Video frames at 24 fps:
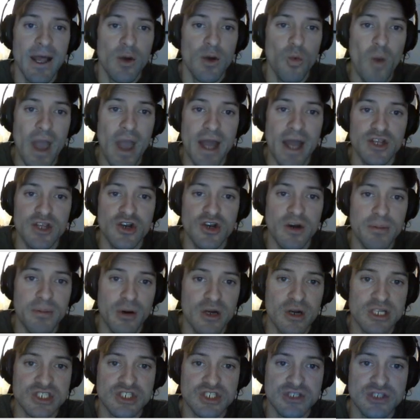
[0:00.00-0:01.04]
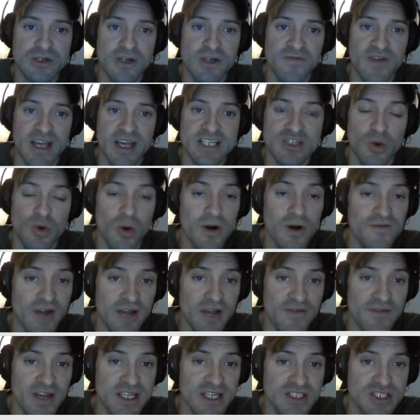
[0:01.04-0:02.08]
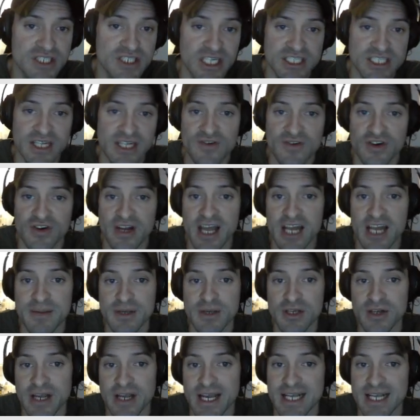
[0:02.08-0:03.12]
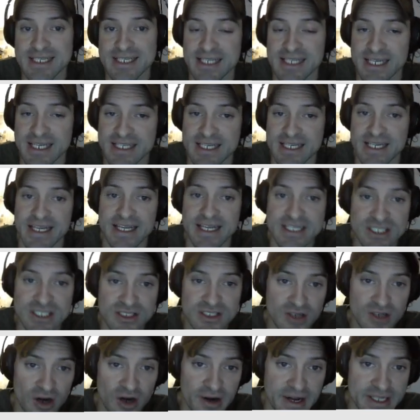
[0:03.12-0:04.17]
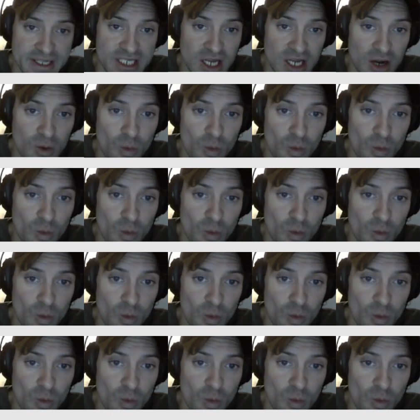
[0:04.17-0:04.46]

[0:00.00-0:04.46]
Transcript: When your opponent's shooting phase or fight phase just after an enemy unit has selected its targets.